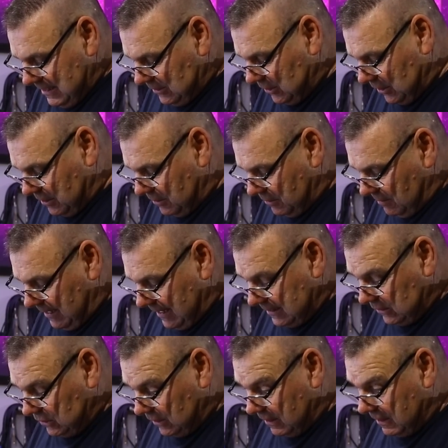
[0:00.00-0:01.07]
So
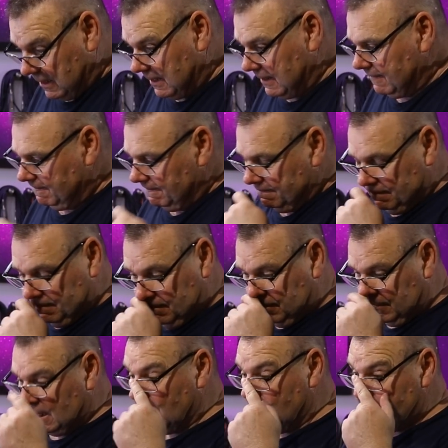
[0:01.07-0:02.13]
let's say,
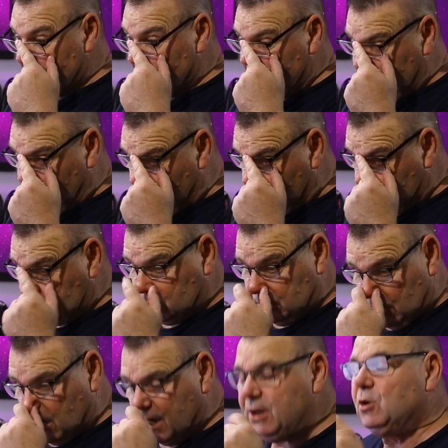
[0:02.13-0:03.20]
I
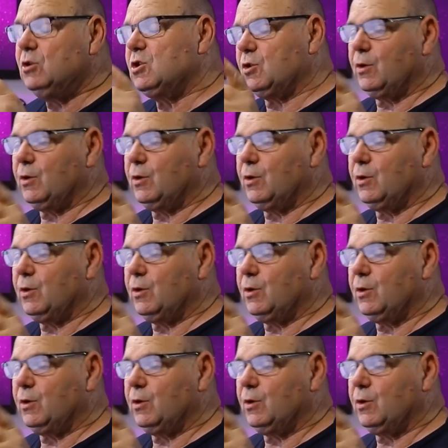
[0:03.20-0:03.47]
use